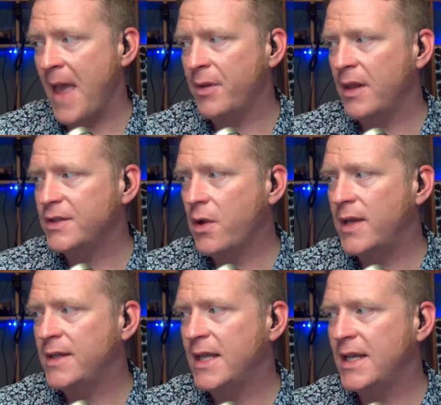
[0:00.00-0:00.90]
But let's go ahead
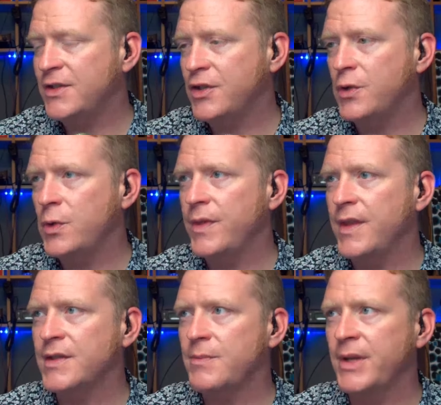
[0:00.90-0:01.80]
and get into
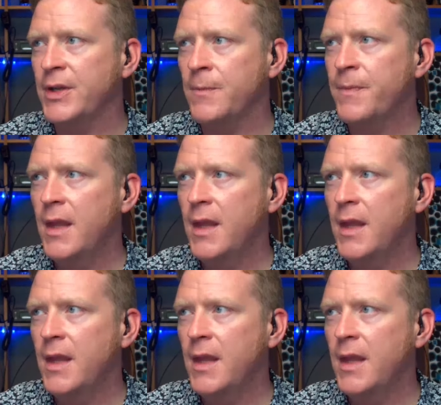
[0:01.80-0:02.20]
this bill